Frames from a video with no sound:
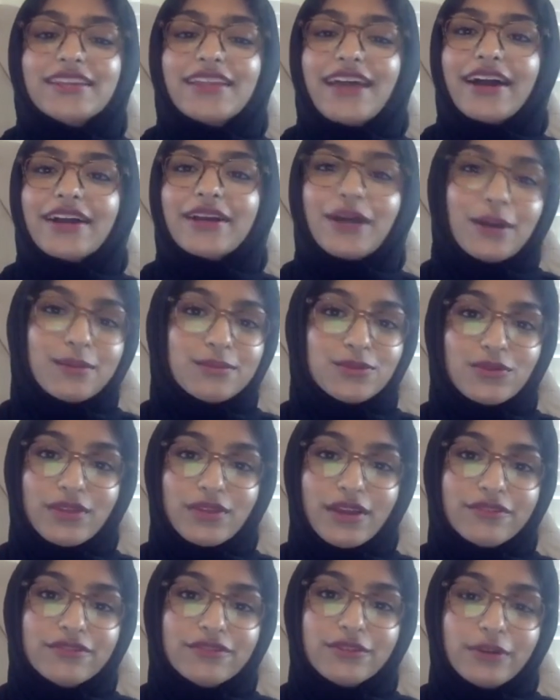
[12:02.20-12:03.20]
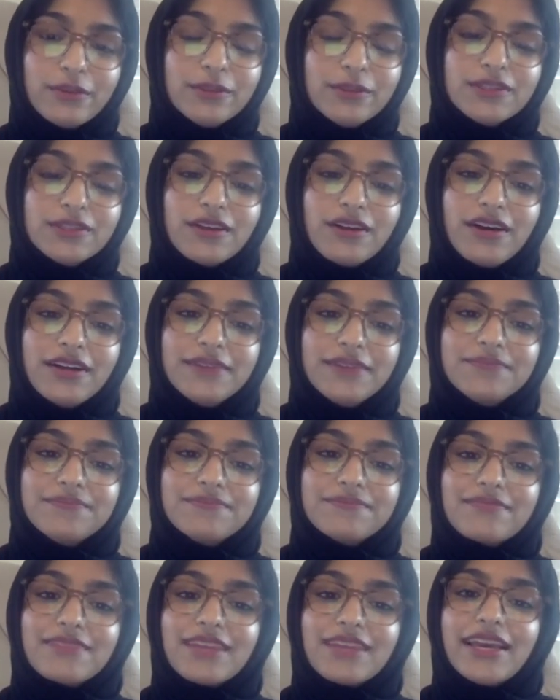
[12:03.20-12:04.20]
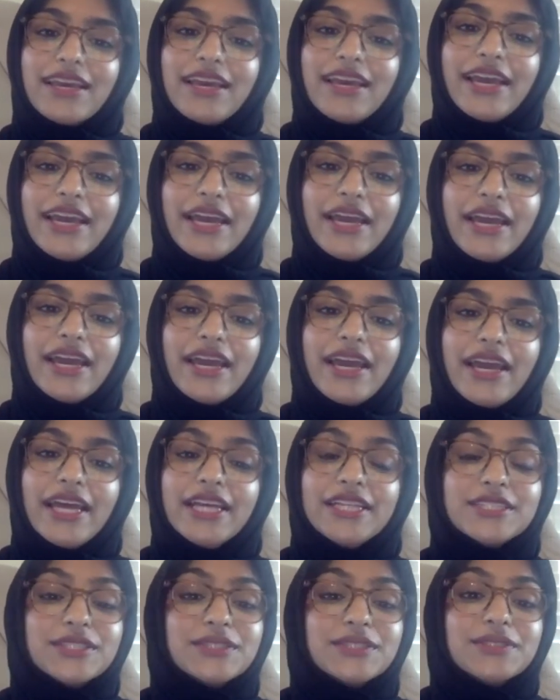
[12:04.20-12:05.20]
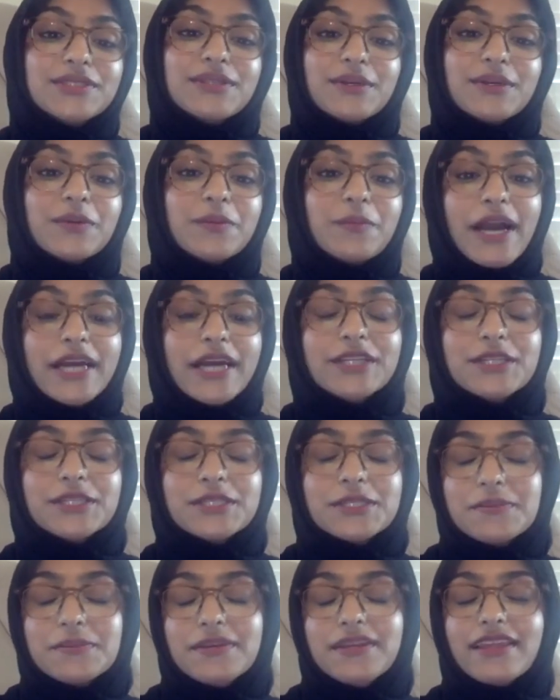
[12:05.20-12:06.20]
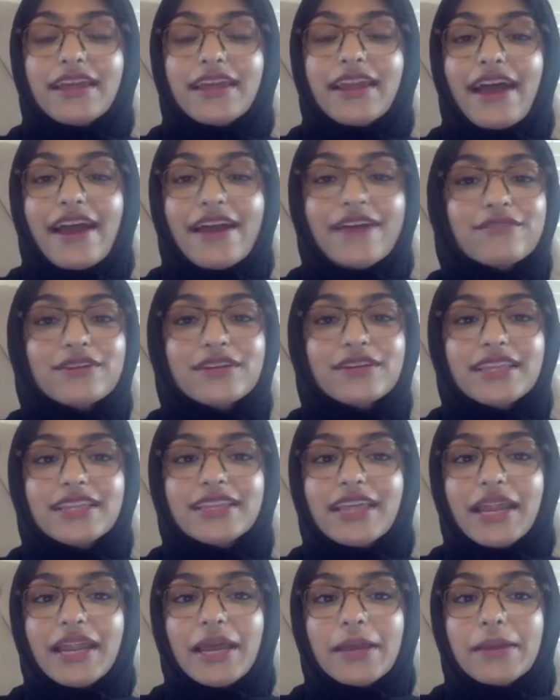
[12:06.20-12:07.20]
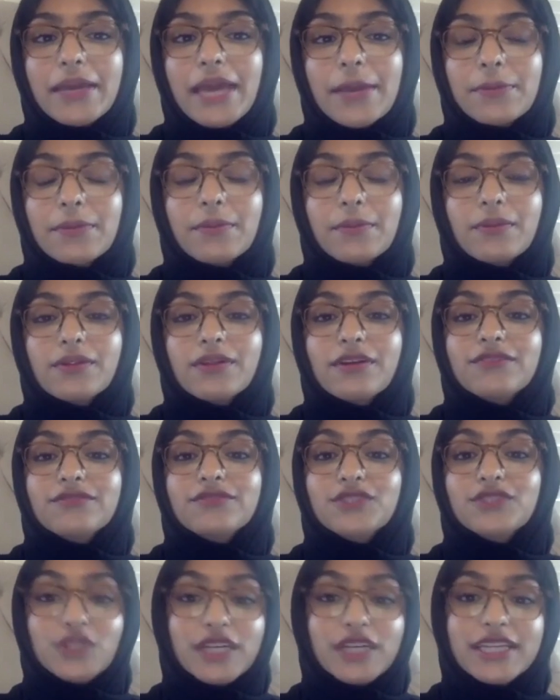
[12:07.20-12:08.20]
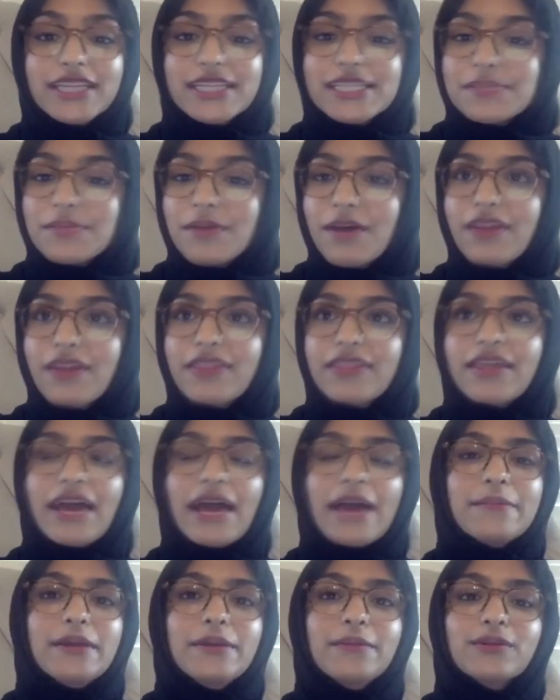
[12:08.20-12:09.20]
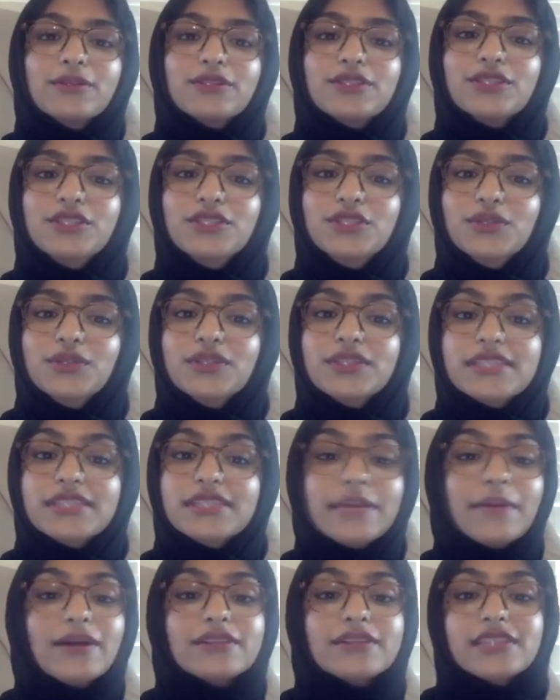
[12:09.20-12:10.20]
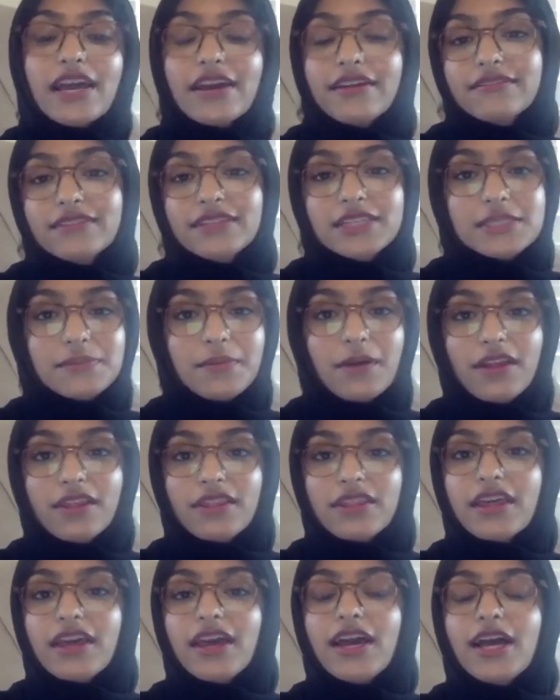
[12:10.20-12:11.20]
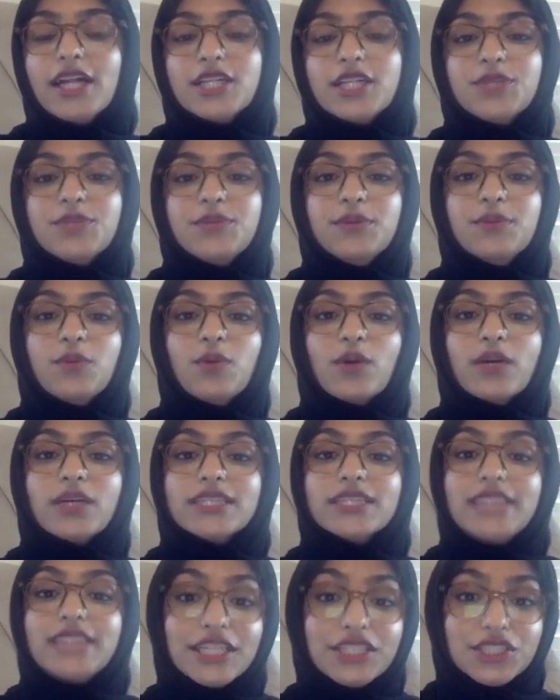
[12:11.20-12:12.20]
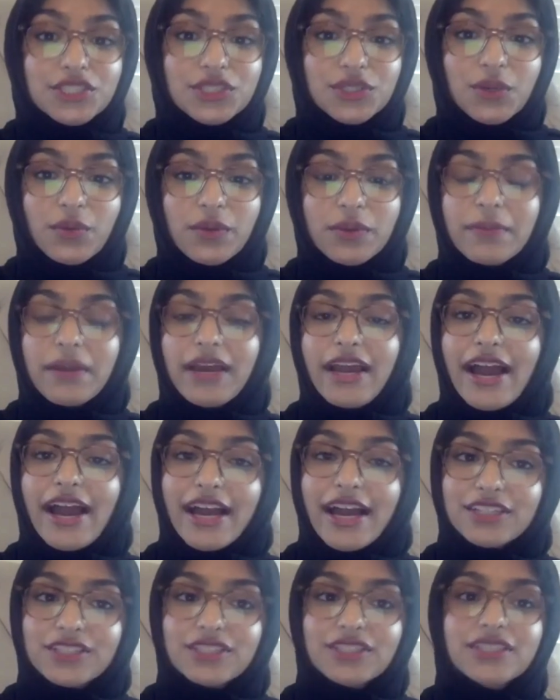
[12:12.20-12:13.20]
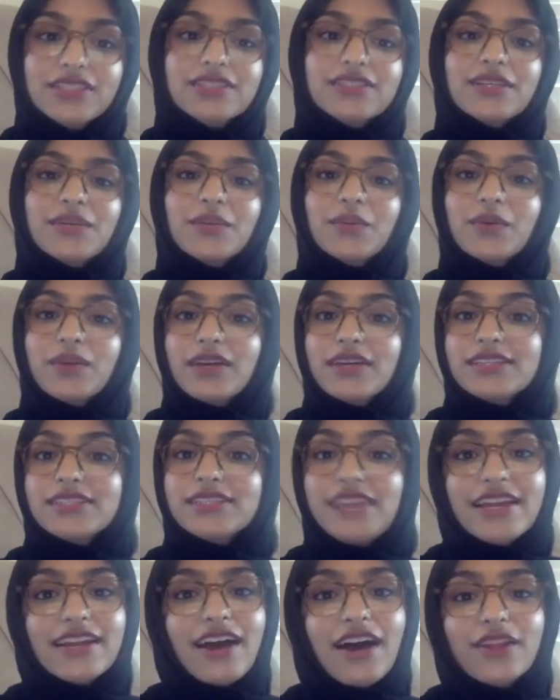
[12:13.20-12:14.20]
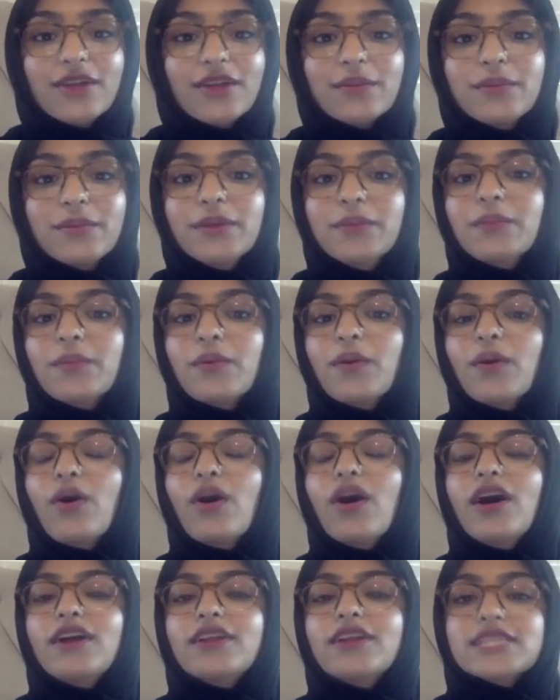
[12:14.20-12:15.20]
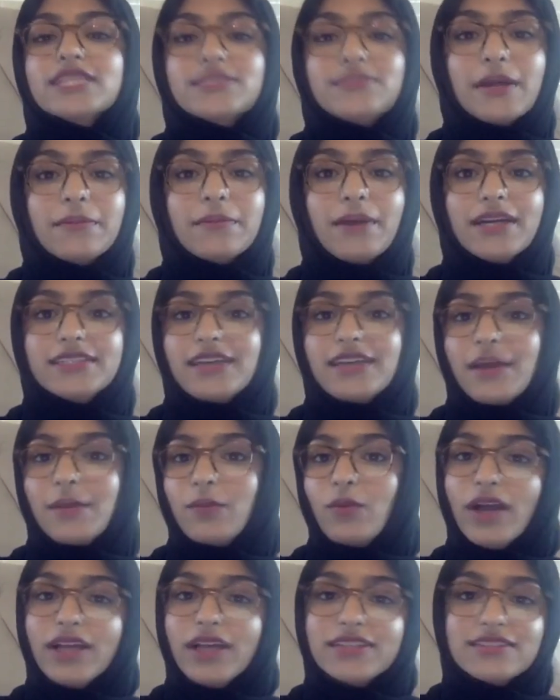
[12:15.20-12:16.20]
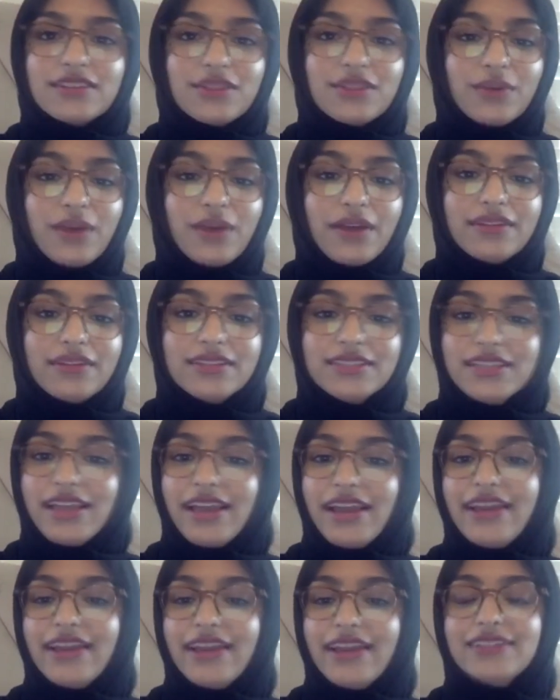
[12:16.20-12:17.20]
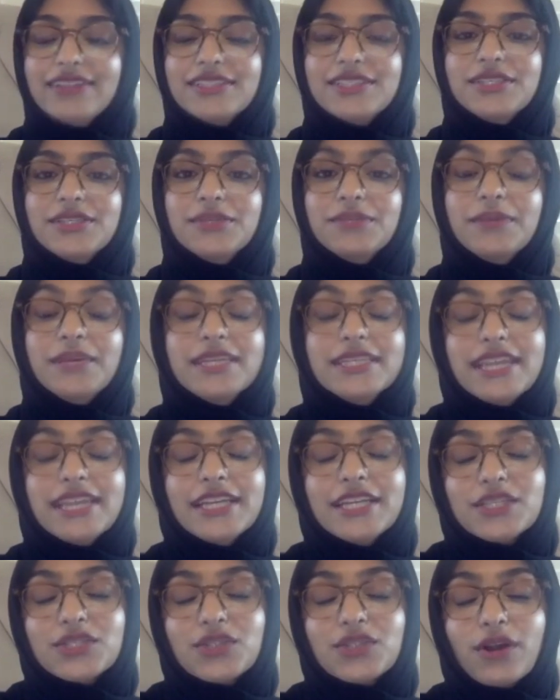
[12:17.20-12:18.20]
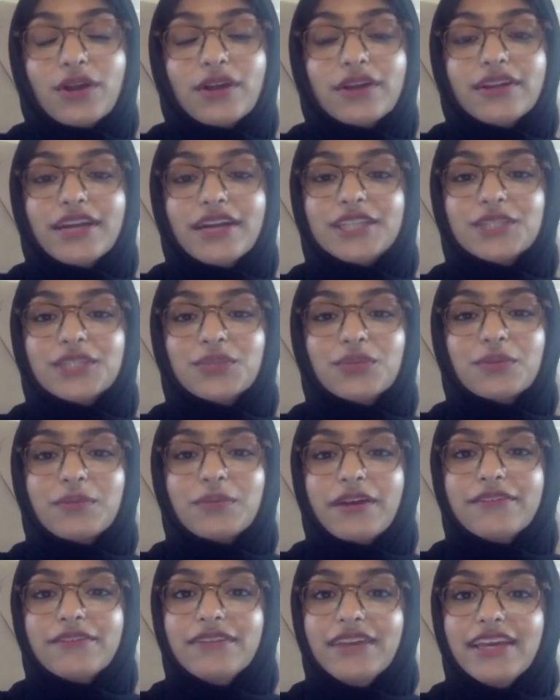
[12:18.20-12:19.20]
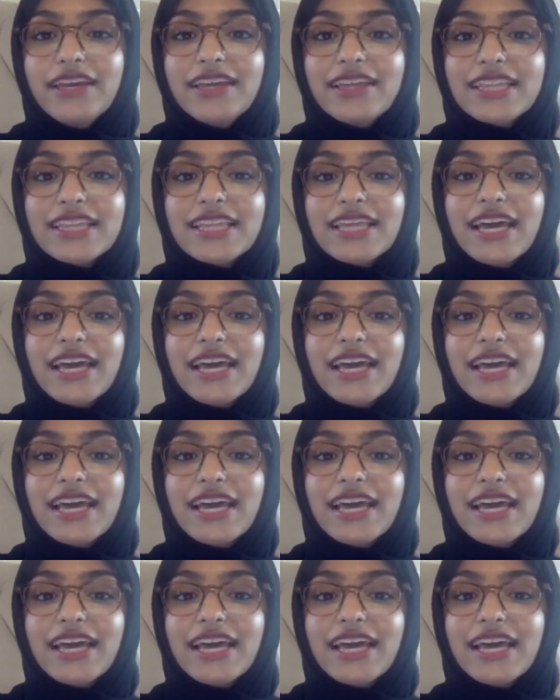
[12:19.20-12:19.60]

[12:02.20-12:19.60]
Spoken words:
that comes with every Ramadan. It's a reminder to me that everything that I'm capable of during this month, I'm able to do the same outside of this month, to be more intentional with my actions and what I say to other people, to spend my time wisely throughout the day, and to maintain a strong connection with my faith.